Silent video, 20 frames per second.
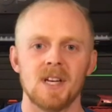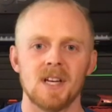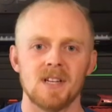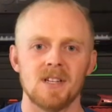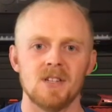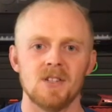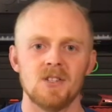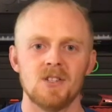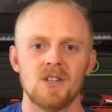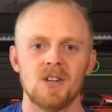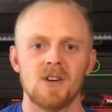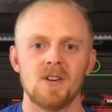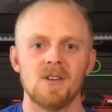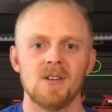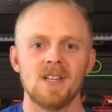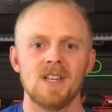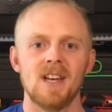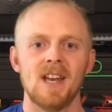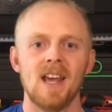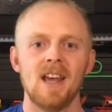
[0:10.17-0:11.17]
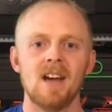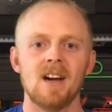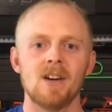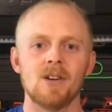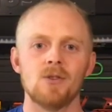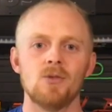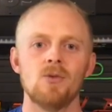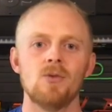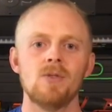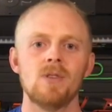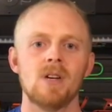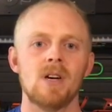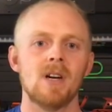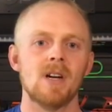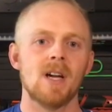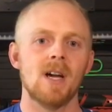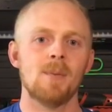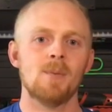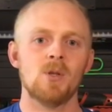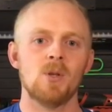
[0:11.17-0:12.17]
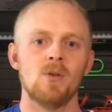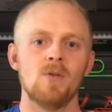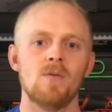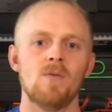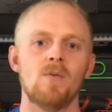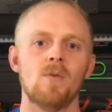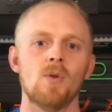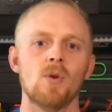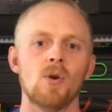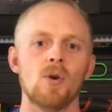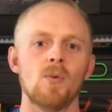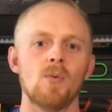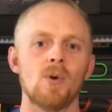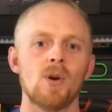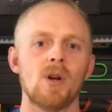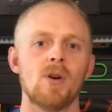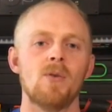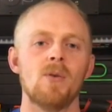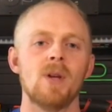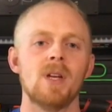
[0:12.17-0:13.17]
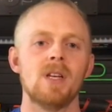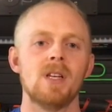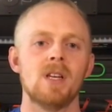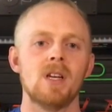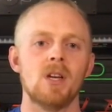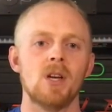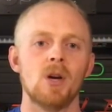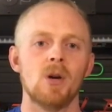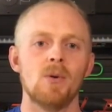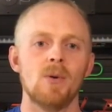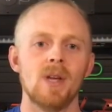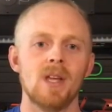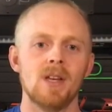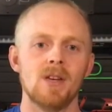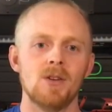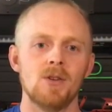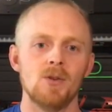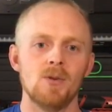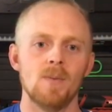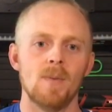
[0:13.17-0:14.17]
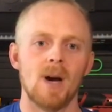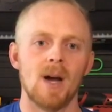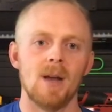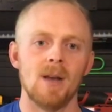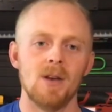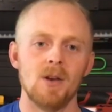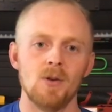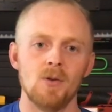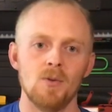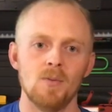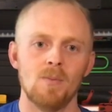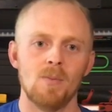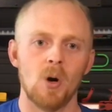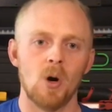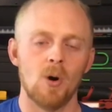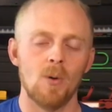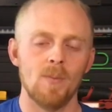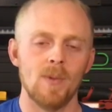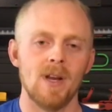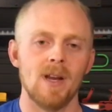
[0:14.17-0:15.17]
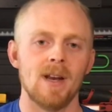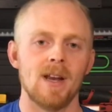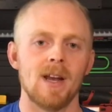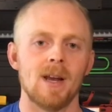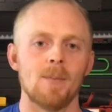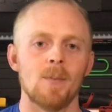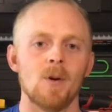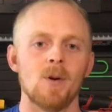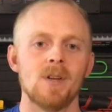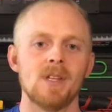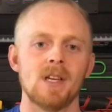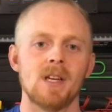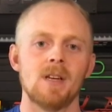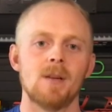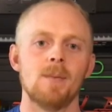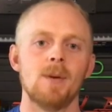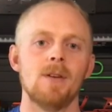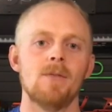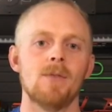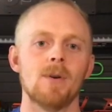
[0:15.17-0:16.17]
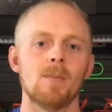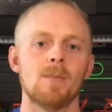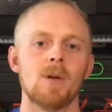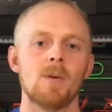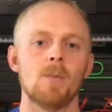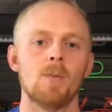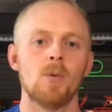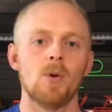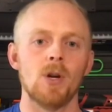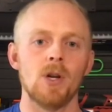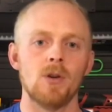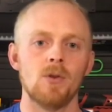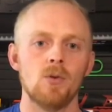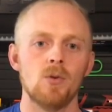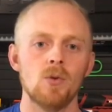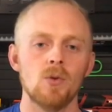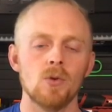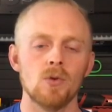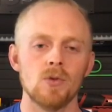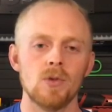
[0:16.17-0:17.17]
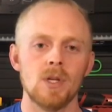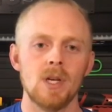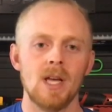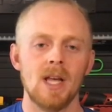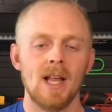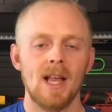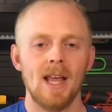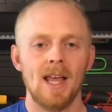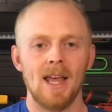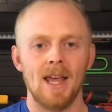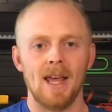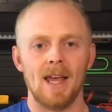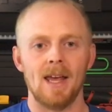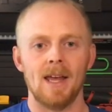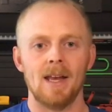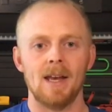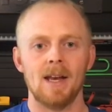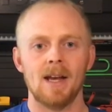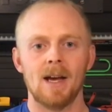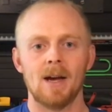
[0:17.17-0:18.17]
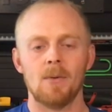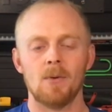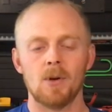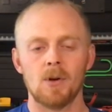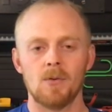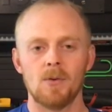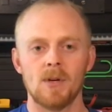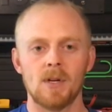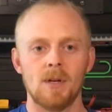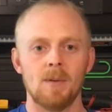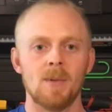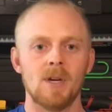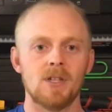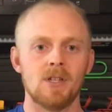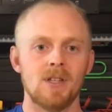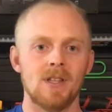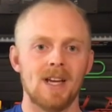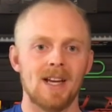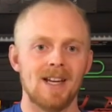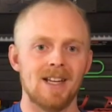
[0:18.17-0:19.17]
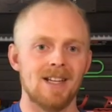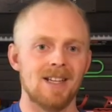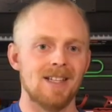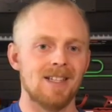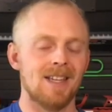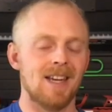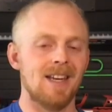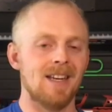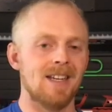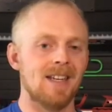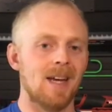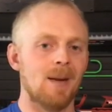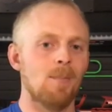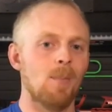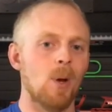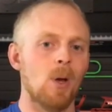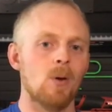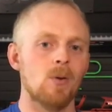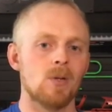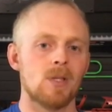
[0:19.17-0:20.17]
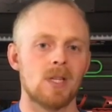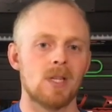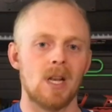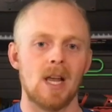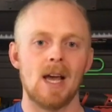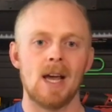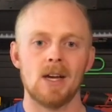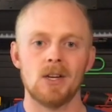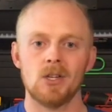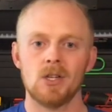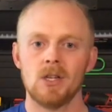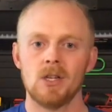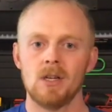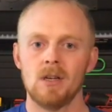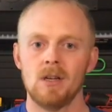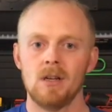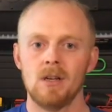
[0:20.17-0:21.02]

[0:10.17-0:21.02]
Technician channel and today on Tool Talk episode 4 we're going to go into my new ball peen hammer sent to me from Capri Tools and I want to quickly mention that it is a dead blow slash